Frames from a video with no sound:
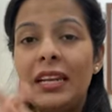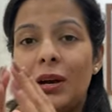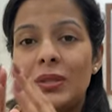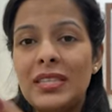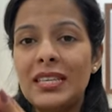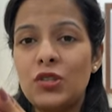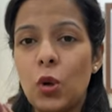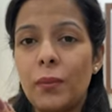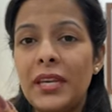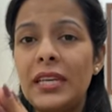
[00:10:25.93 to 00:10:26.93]
Now this
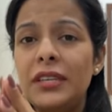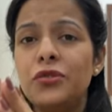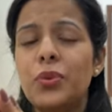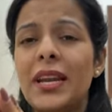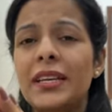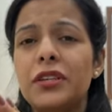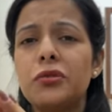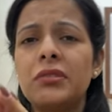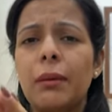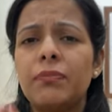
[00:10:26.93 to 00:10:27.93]
domain is related
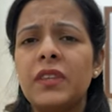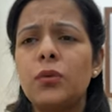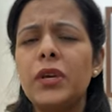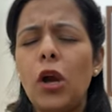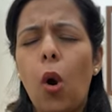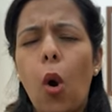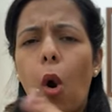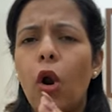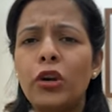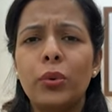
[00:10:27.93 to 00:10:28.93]
to something we
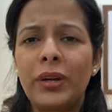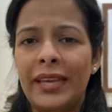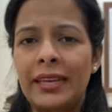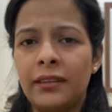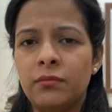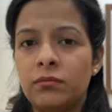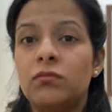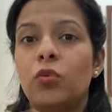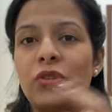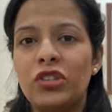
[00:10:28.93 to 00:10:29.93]
all do daily,
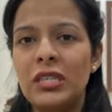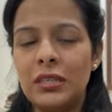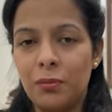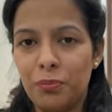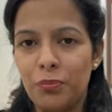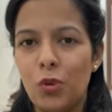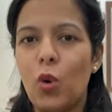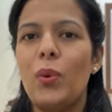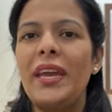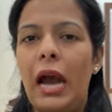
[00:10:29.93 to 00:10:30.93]
which is
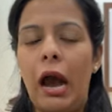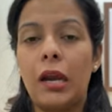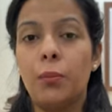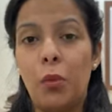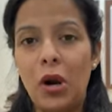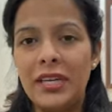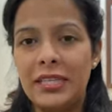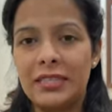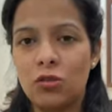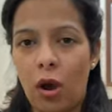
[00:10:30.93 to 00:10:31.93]
moving our
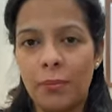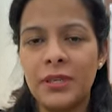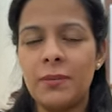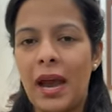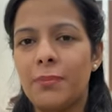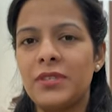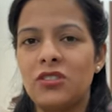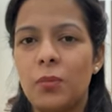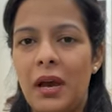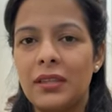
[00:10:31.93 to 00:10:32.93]
bodies. So abhi main aapse
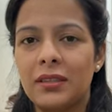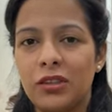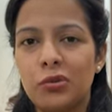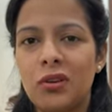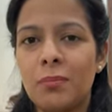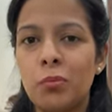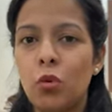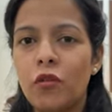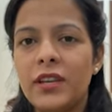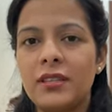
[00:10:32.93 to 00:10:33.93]
jo baat kar rahi hu, so I'm
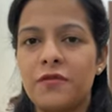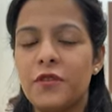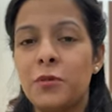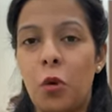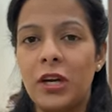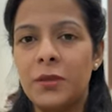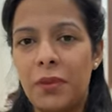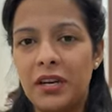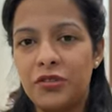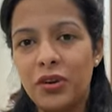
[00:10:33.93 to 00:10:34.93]
moving different body
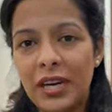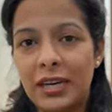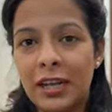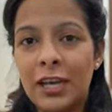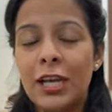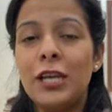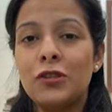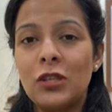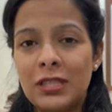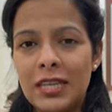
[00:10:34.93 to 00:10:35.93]
parts, right?
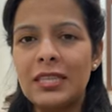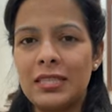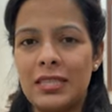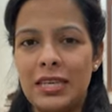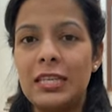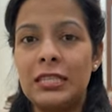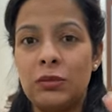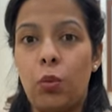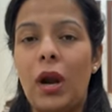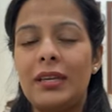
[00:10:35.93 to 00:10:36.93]
So this
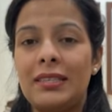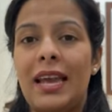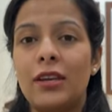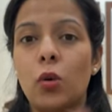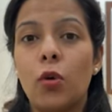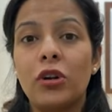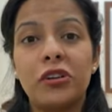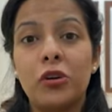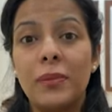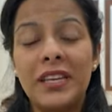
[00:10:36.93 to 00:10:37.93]
is what
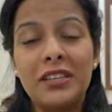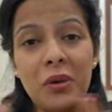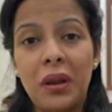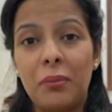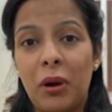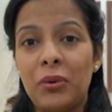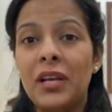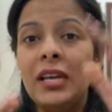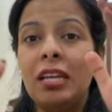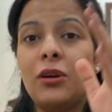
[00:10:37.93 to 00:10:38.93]
psychomotor domain is all about.
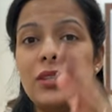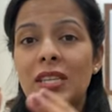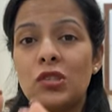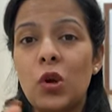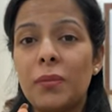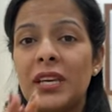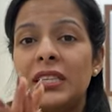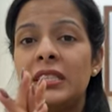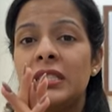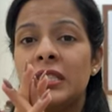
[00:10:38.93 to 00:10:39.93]
Now this
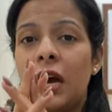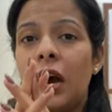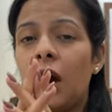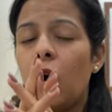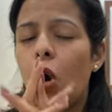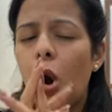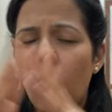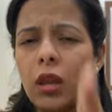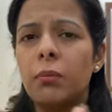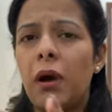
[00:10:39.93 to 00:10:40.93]
domain is
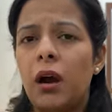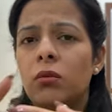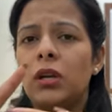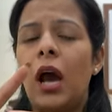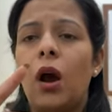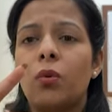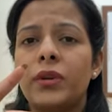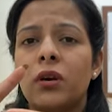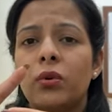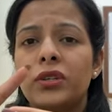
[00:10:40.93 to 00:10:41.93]
all about how
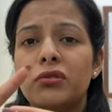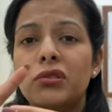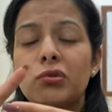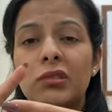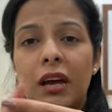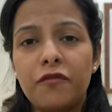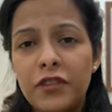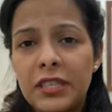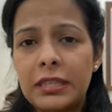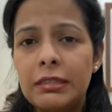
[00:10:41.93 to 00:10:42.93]
we are going to use our
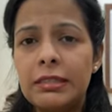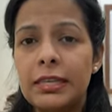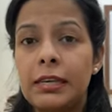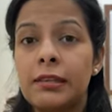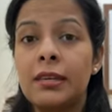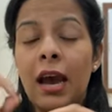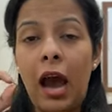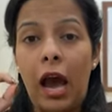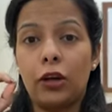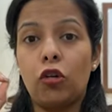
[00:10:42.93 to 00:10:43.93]
physical skills,
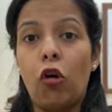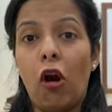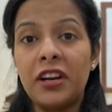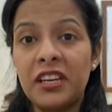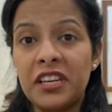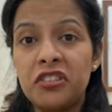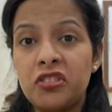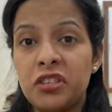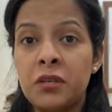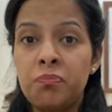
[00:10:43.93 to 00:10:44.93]
our
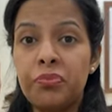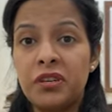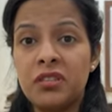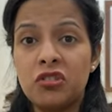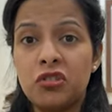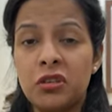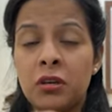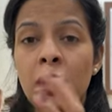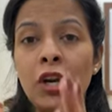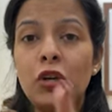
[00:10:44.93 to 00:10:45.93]
coordination,
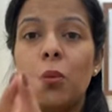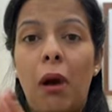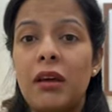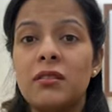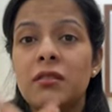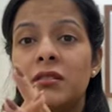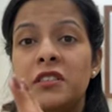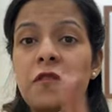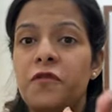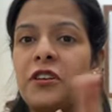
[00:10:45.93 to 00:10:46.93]
precision to master
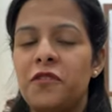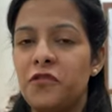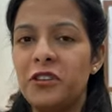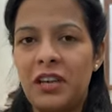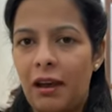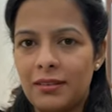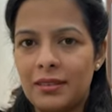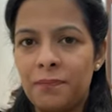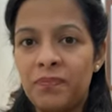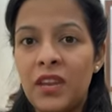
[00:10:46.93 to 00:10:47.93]
different
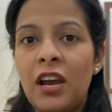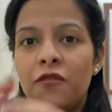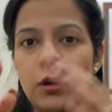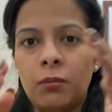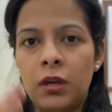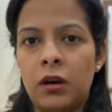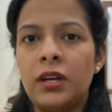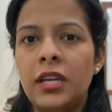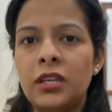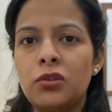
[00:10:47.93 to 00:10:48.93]
tasks. From
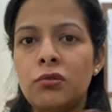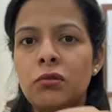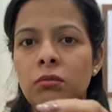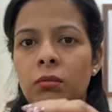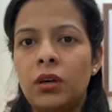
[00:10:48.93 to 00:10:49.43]
learning to